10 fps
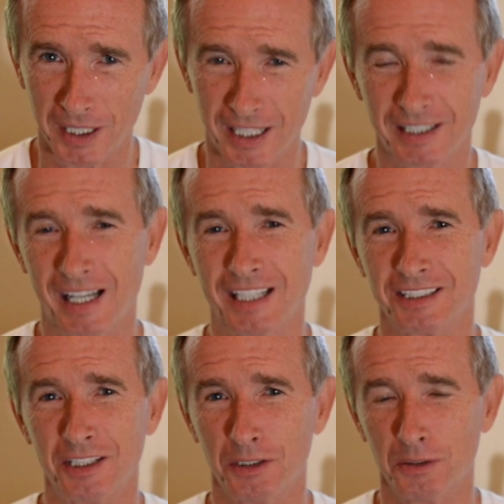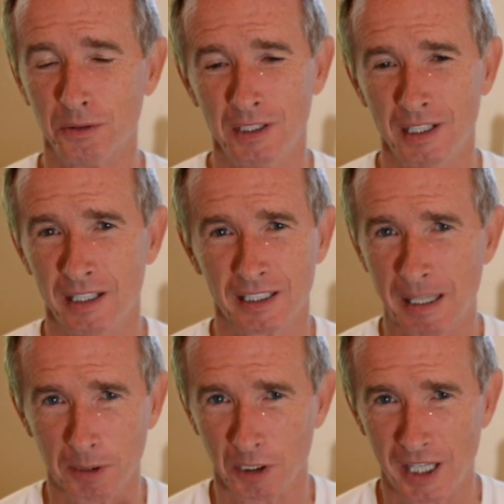in it. It has no
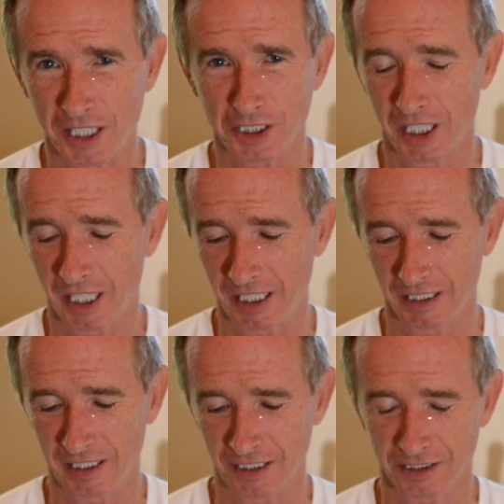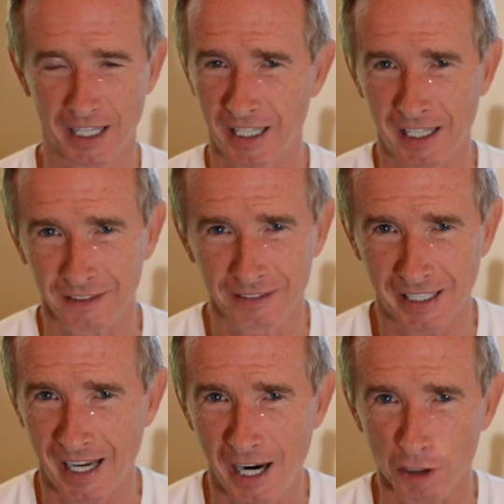chemical agent in it. It's like a
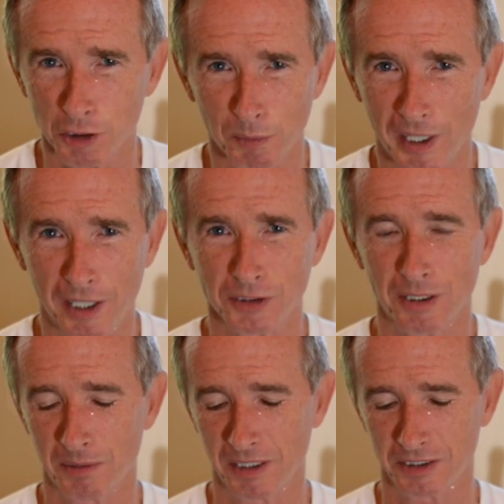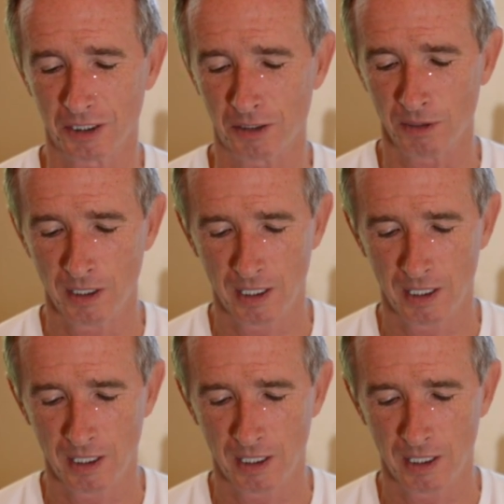hairspray or something. So